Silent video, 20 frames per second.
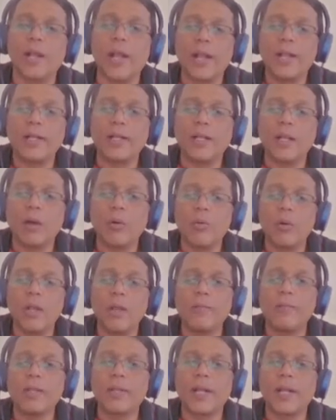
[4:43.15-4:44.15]
And now I
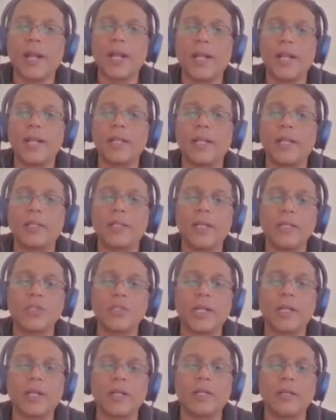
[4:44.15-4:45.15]
am writing the
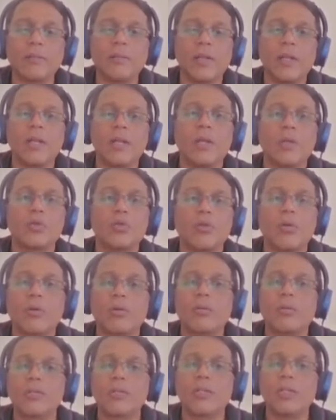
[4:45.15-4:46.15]
second term. So what
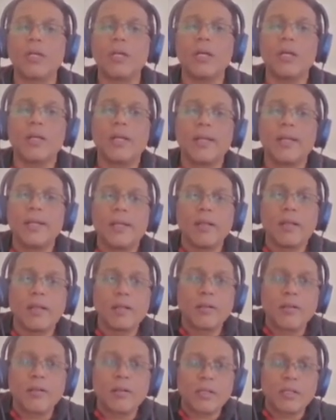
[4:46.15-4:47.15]
was the
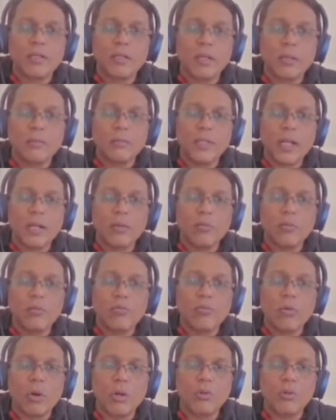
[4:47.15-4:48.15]
term that we
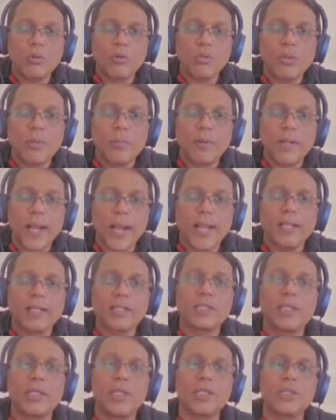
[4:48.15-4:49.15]
want to
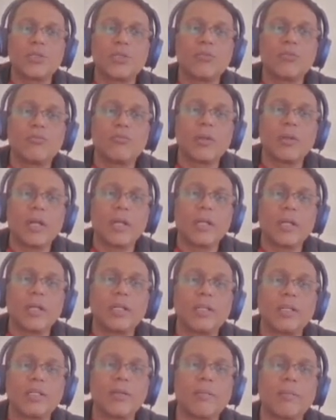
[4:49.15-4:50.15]
subtract? This
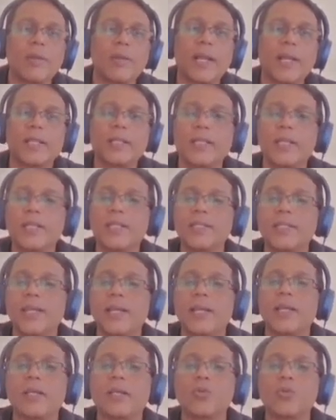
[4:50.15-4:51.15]
one. Subtract this.
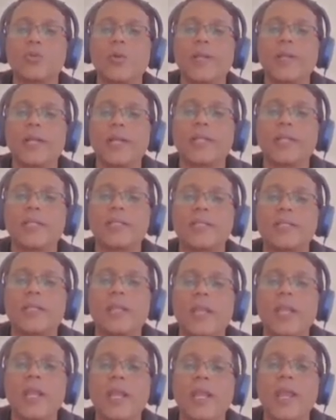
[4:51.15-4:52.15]
So it is
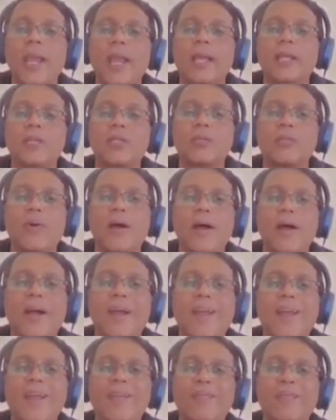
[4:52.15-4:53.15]

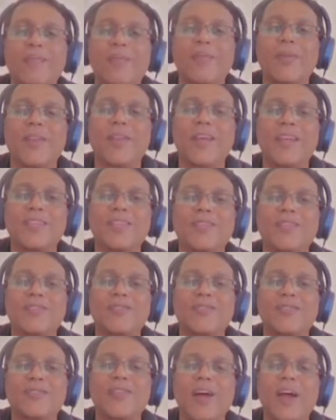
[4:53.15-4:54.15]
3xy plus
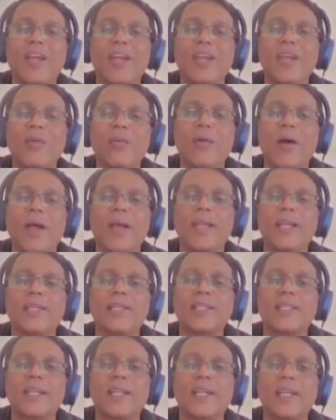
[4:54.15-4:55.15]

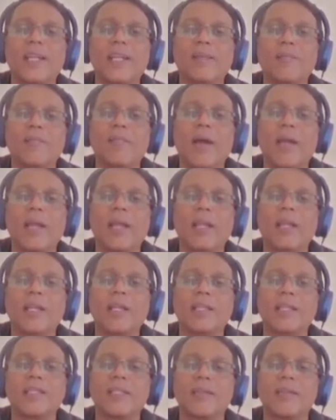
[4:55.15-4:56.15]
5yz
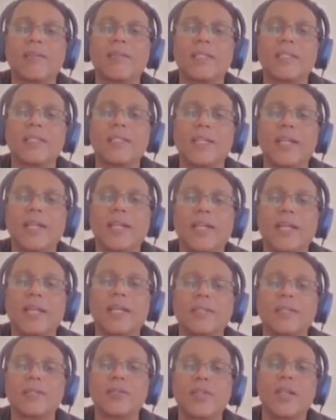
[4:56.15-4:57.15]
minus
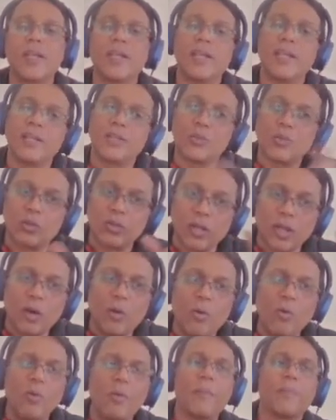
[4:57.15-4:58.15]
7zx. So
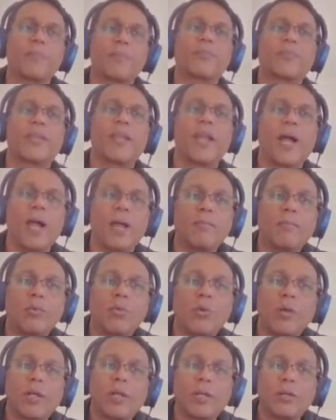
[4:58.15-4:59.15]
now I am
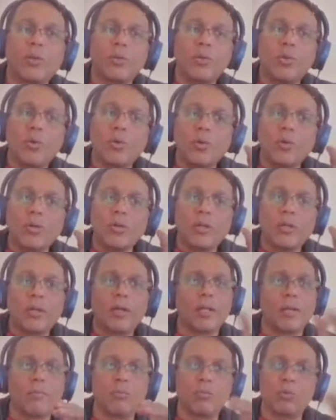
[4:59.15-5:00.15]
going to
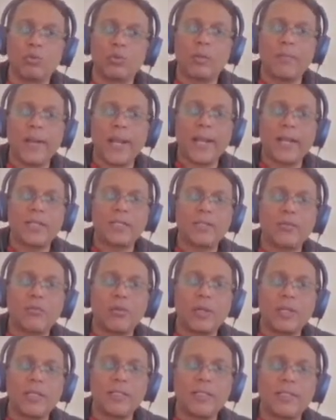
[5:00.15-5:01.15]
remove the brackets.
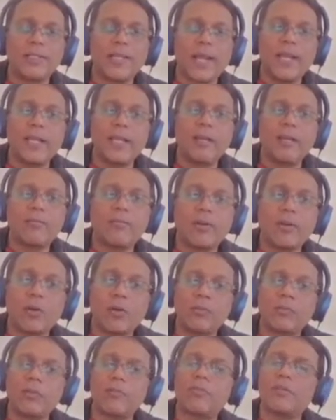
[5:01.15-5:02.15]
What is the sign in front
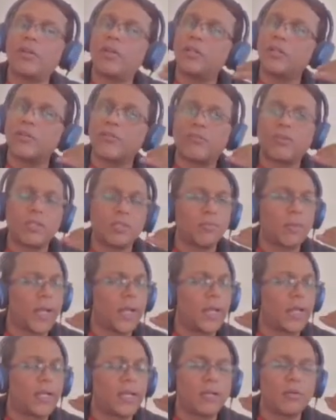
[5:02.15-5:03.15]
of the first
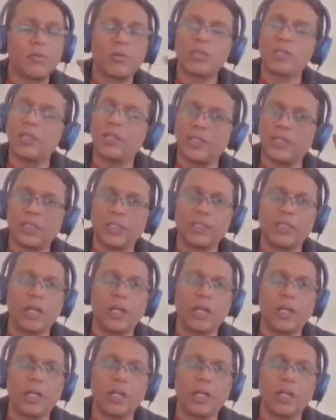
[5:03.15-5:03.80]
bracket? It was nothing.